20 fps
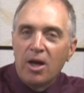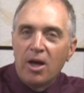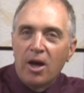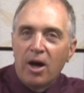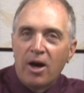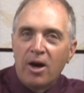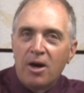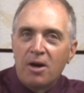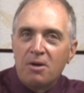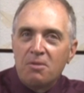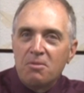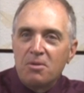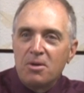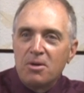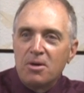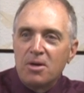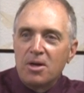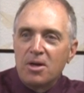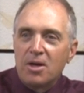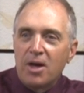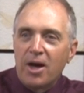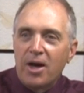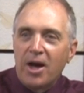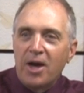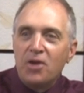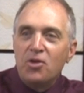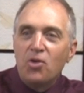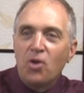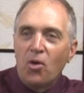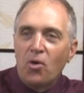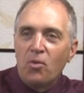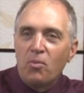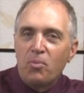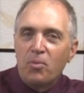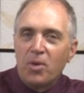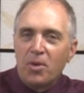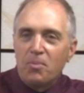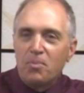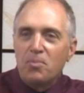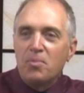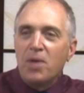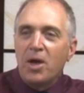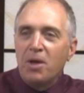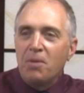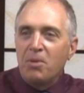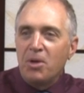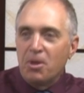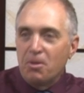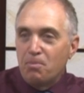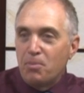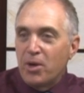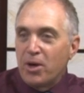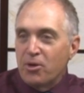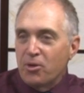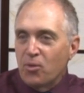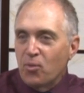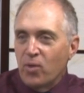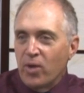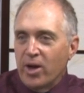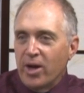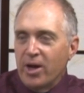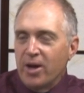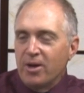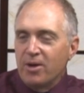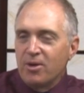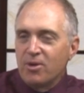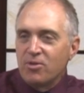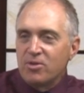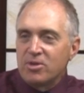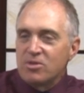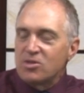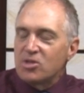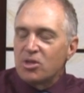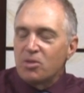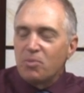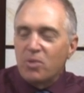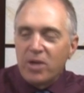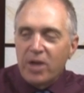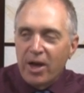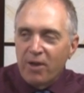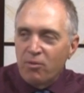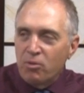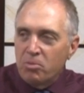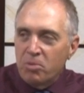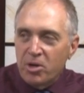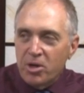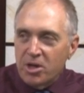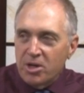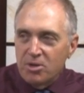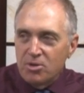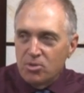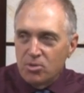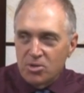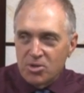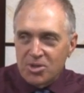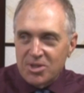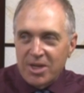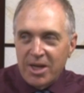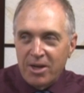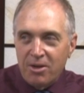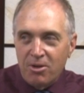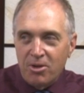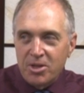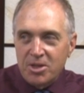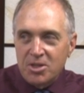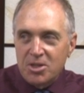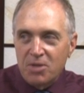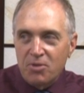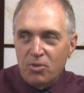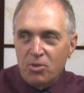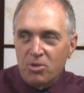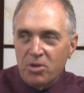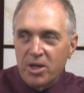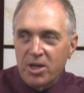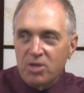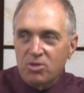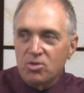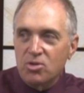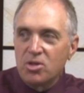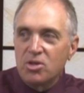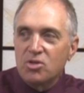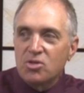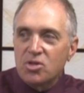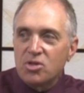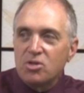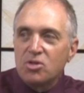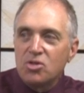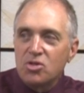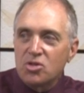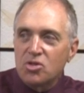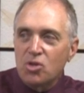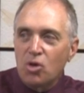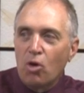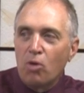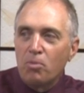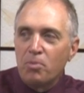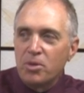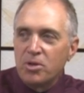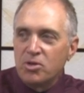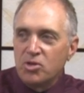I know maybe a better way, and something everybody can do, it's not all that difficult actually, is to just open a